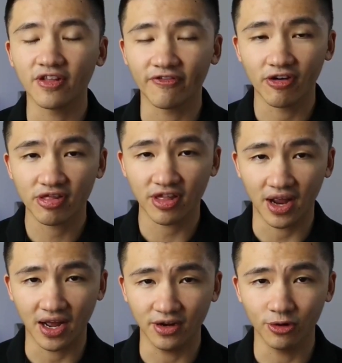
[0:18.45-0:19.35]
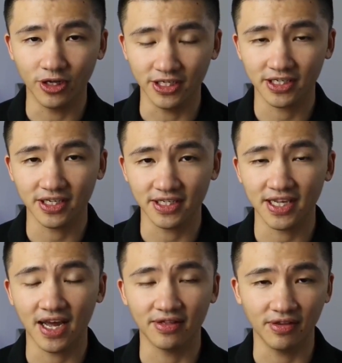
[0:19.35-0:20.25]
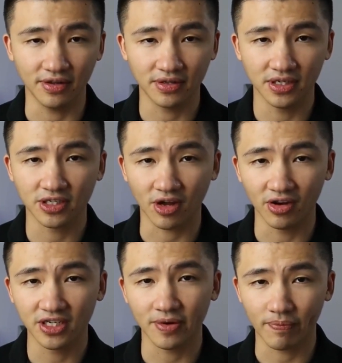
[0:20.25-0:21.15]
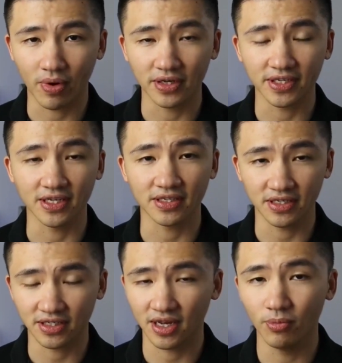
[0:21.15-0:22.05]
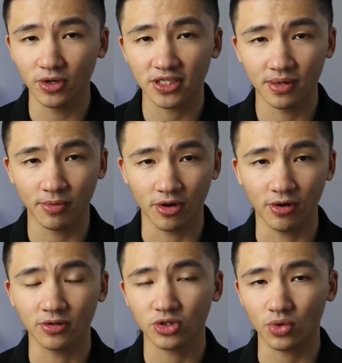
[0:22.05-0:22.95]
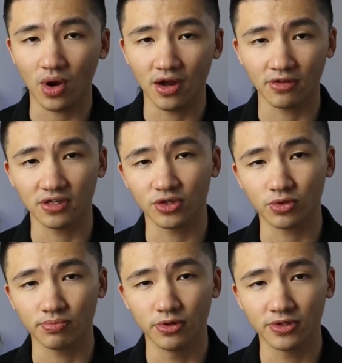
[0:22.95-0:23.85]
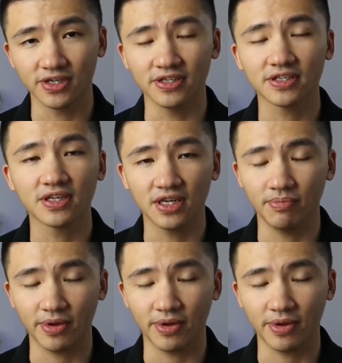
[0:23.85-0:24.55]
The first thing I noticed is that the installation process is somewhat similar to other distributions in the